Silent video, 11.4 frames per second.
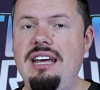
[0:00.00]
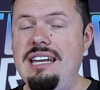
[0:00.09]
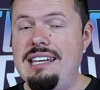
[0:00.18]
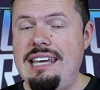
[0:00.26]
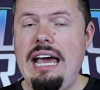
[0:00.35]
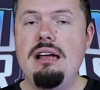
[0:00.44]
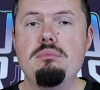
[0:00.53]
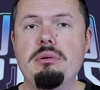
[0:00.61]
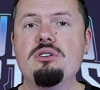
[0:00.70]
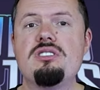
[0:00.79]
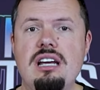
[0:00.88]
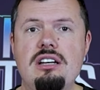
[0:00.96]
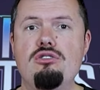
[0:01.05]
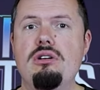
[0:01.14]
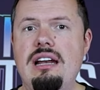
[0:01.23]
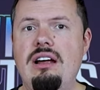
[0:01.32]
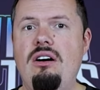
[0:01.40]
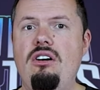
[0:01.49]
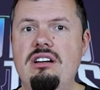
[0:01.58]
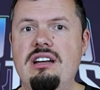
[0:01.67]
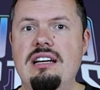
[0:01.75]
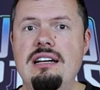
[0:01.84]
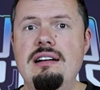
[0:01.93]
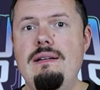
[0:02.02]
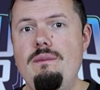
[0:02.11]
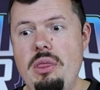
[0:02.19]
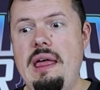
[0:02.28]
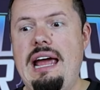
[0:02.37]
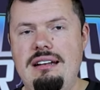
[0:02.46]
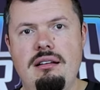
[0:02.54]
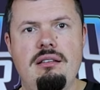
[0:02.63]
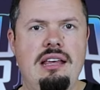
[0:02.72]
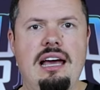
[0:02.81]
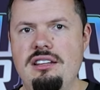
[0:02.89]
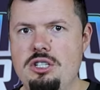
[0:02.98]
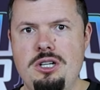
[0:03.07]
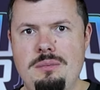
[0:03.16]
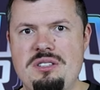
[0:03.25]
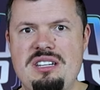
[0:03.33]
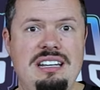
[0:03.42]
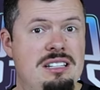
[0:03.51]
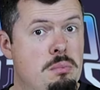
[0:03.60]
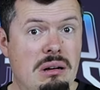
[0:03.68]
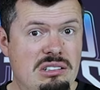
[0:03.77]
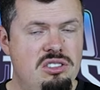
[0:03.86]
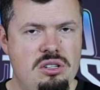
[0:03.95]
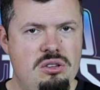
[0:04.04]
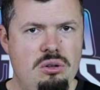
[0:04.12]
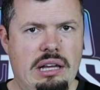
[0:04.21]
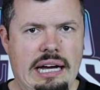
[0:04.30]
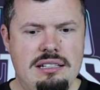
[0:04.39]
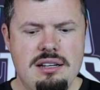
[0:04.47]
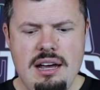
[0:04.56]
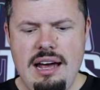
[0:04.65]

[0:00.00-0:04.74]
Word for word: It can boost and run harder than the other chips. It's built to do that.